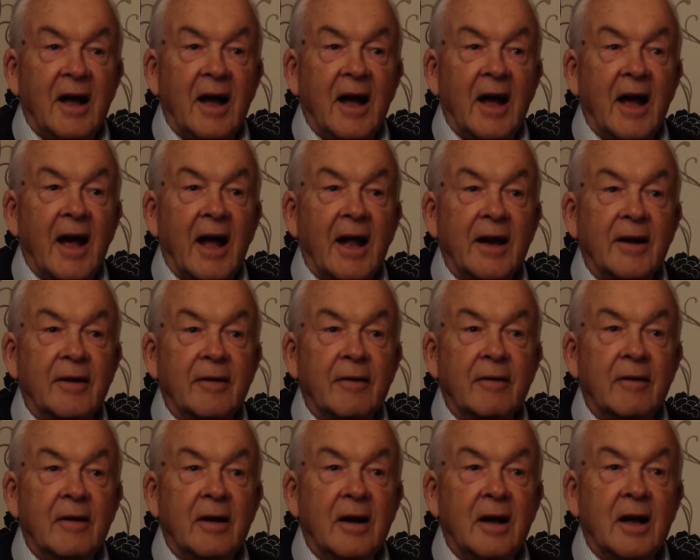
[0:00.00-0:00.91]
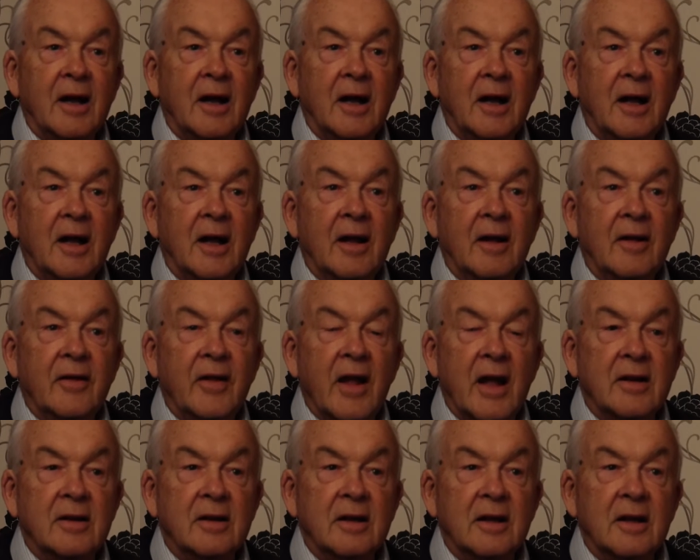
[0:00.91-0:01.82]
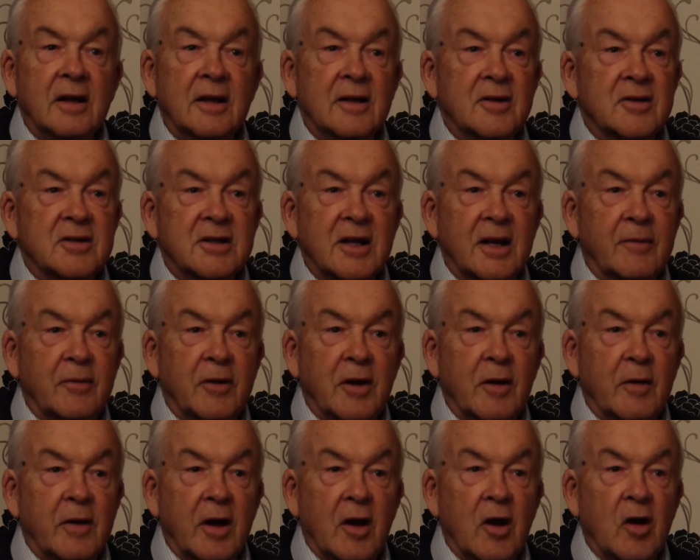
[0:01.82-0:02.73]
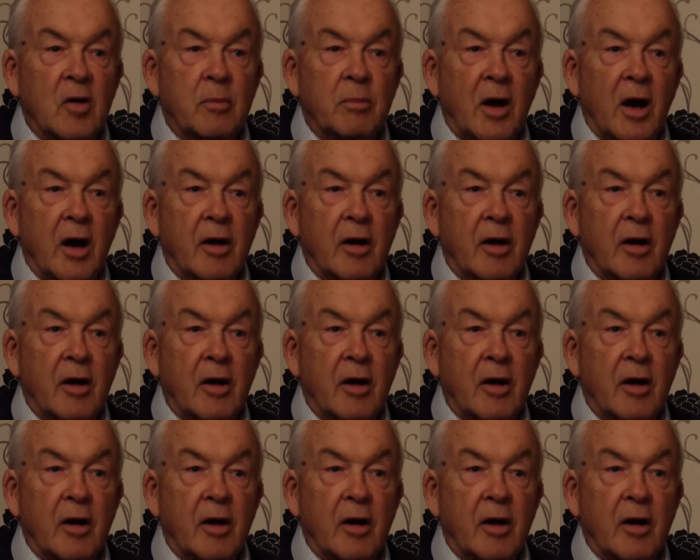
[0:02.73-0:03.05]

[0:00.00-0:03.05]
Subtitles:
and then instead of going home,